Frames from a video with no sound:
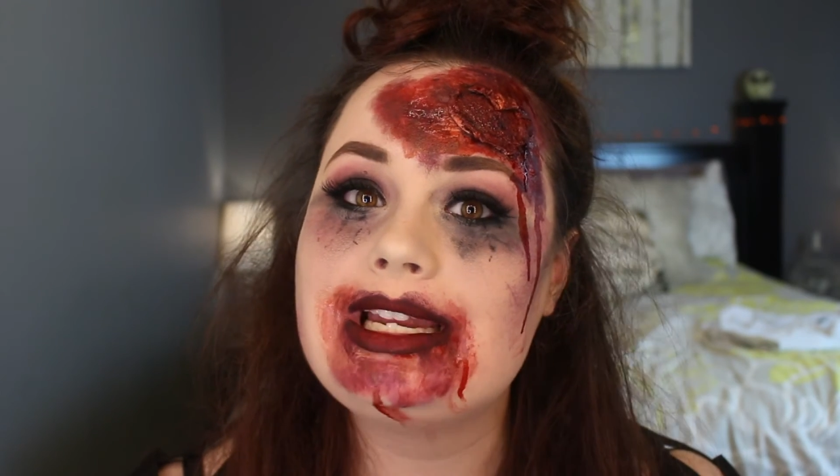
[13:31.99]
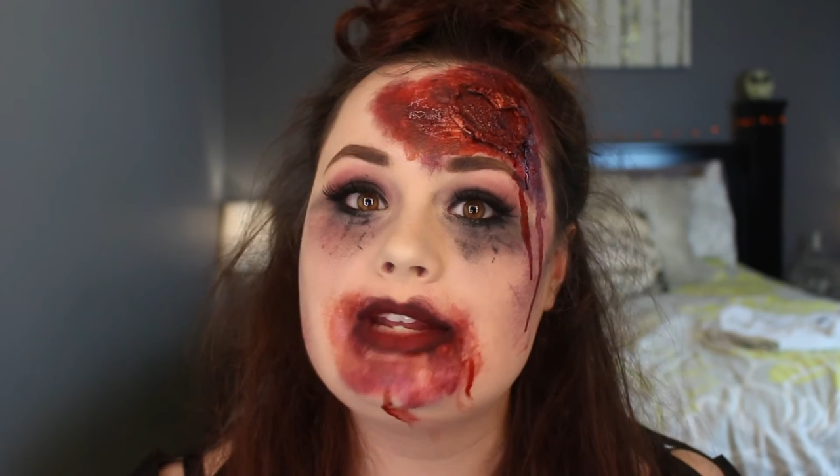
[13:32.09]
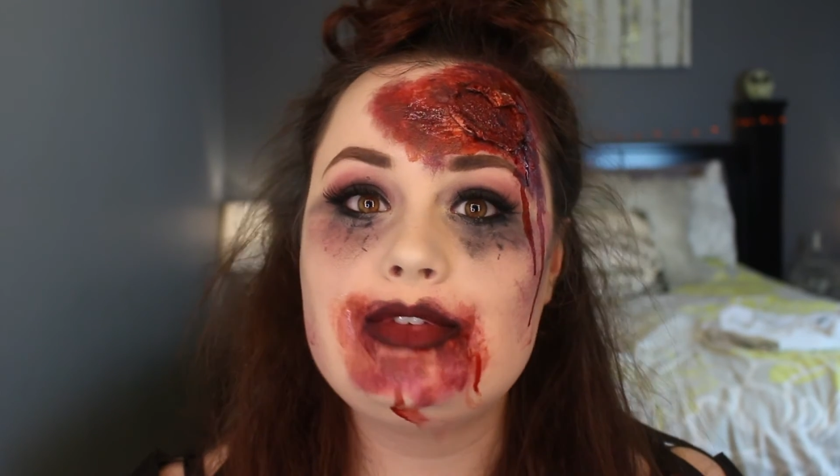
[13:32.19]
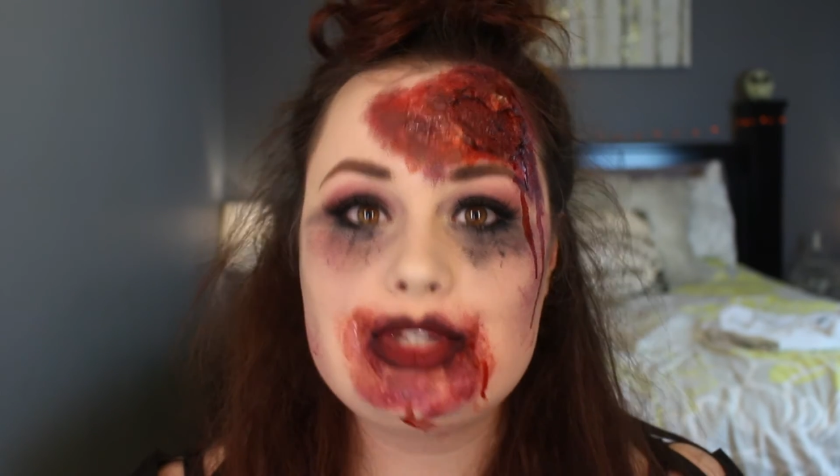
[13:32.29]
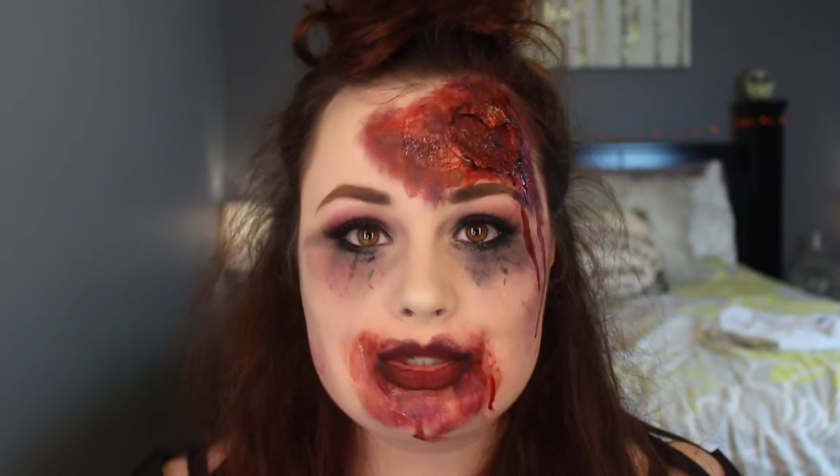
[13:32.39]
and
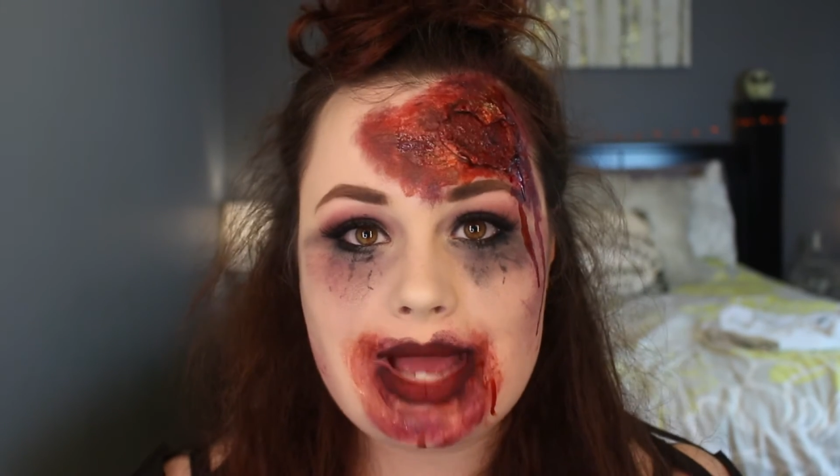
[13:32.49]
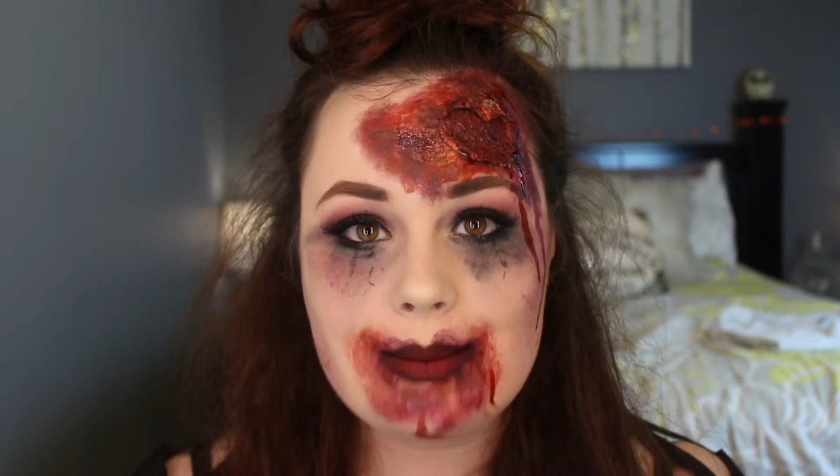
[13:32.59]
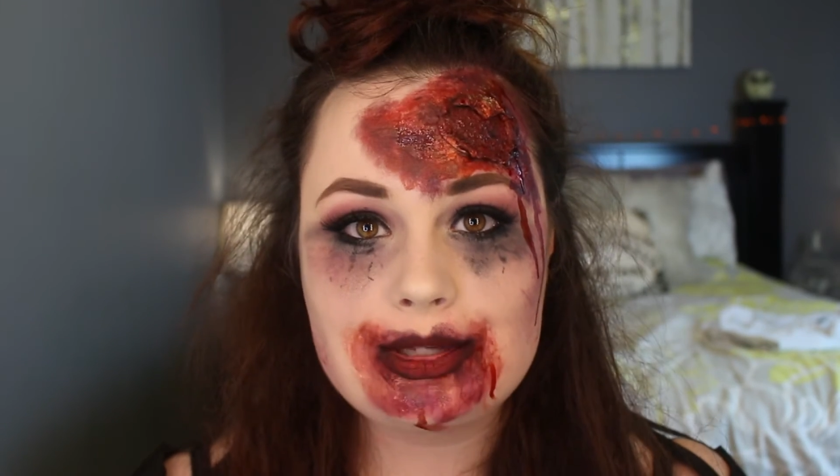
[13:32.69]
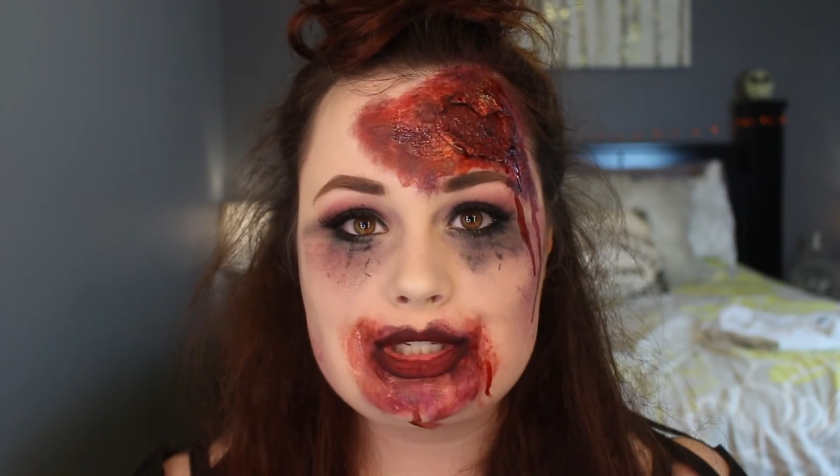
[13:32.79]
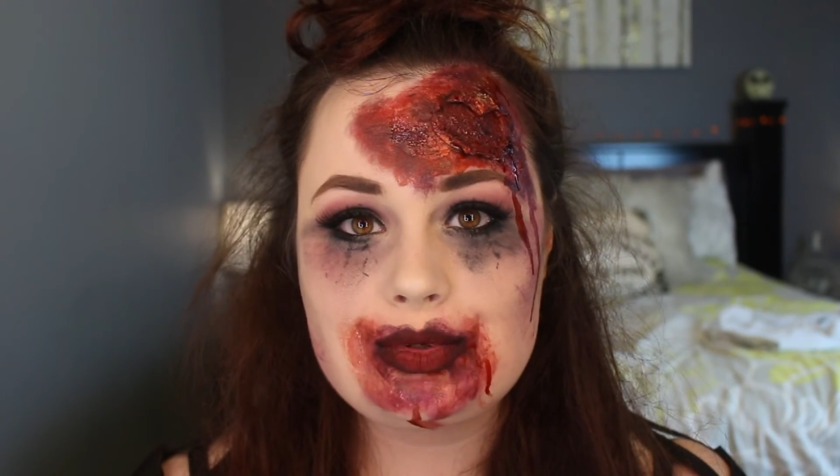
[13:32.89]
if you do
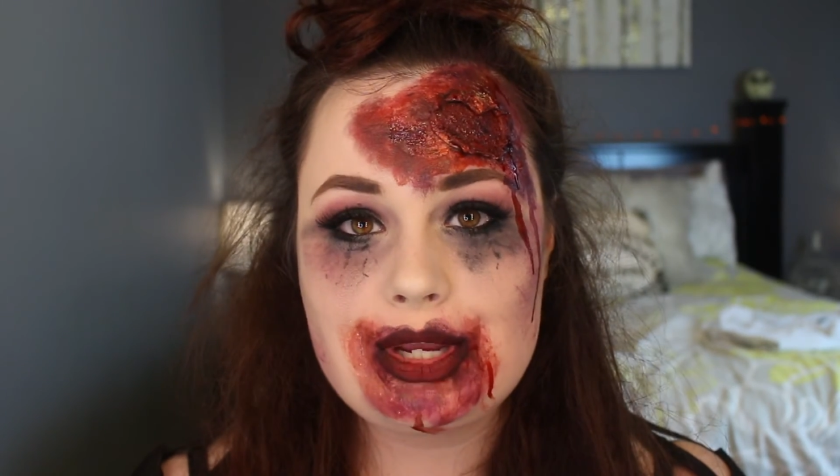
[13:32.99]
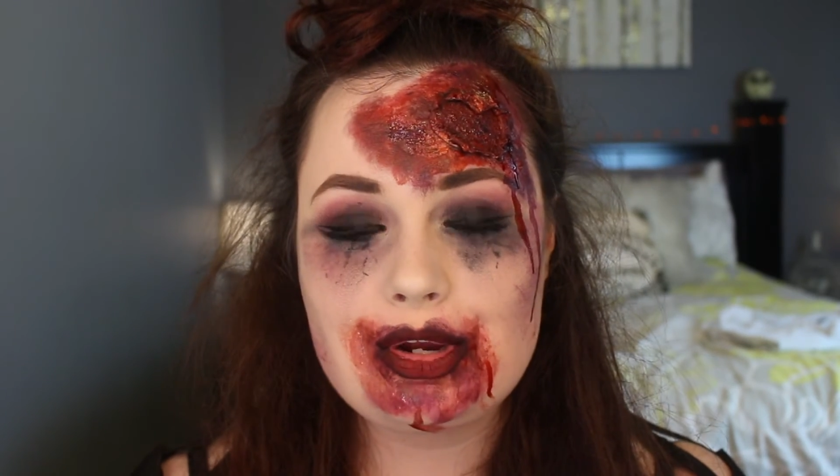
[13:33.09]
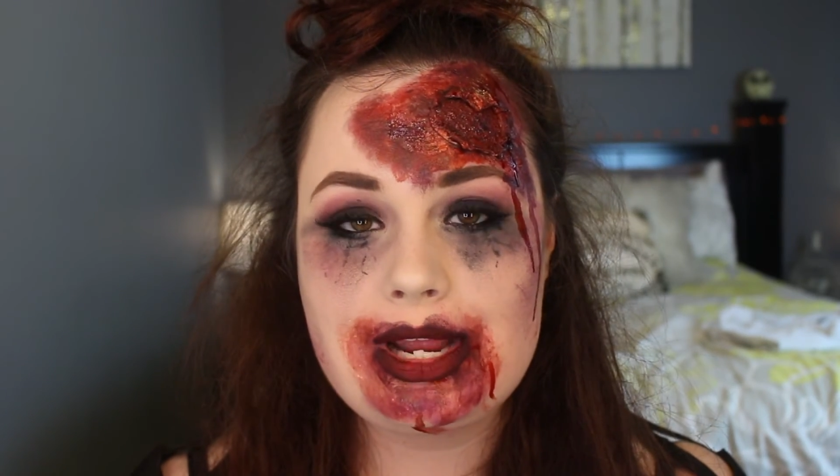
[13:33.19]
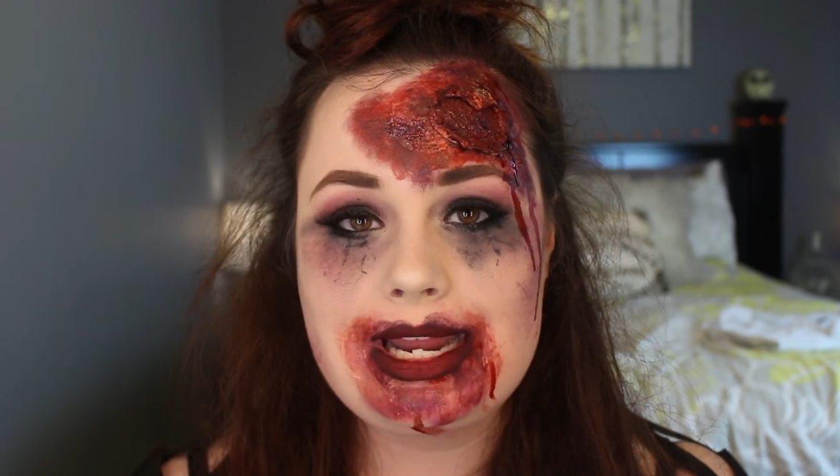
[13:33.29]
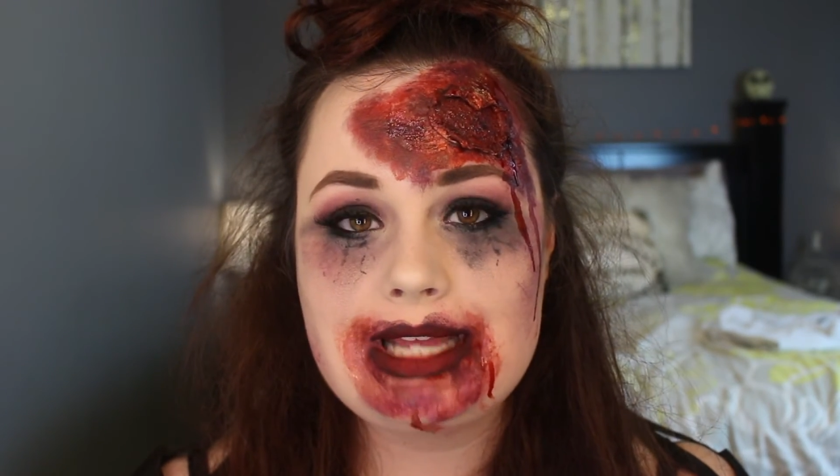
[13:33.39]
happen to
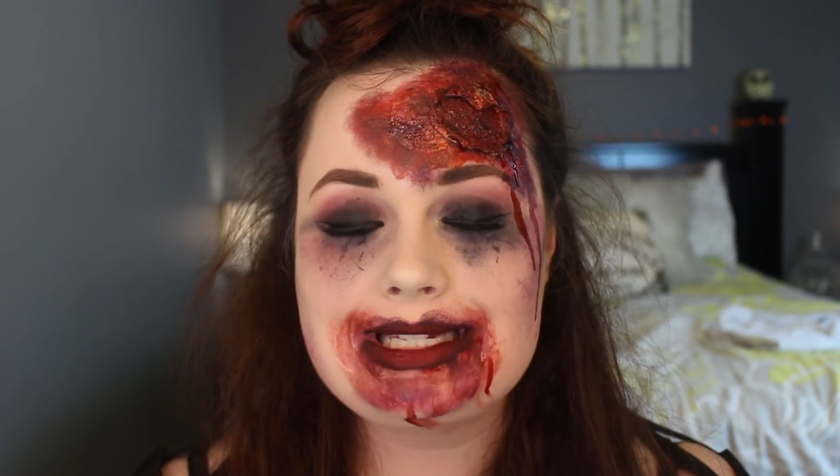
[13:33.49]
recreate it,